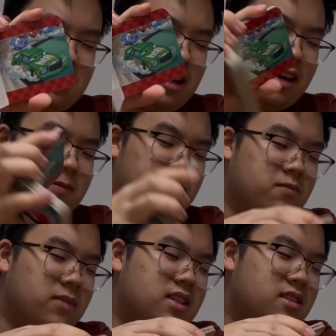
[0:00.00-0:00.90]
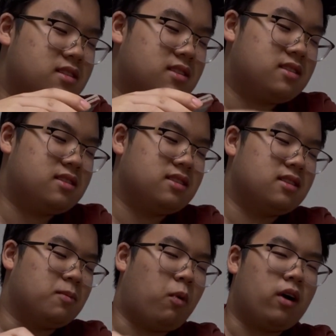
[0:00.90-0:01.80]
and this is
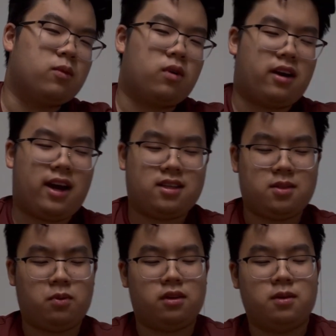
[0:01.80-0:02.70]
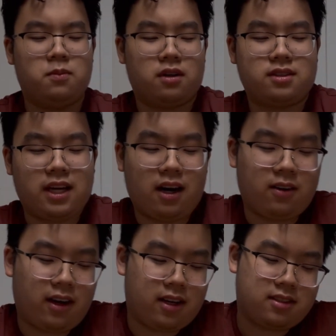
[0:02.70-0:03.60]
the point where I had to put the book
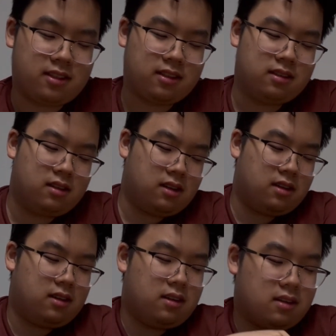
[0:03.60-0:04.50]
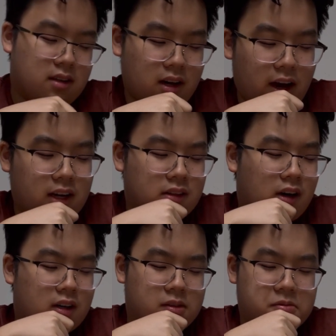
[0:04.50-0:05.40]
down. I had a
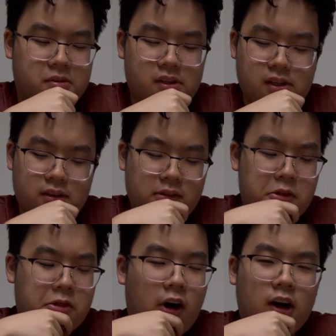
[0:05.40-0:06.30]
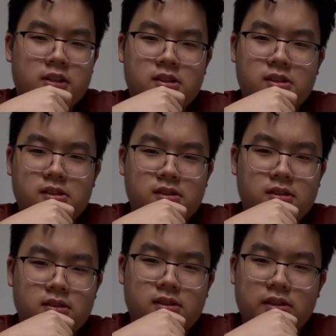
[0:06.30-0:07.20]
lot of thoughts
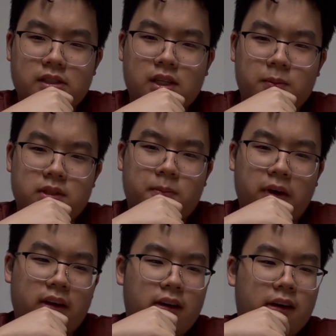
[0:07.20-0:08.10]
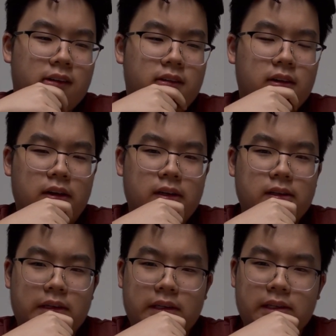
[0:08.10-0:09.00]
come into my head.
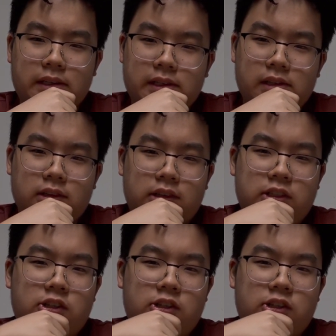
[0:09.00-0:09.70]
The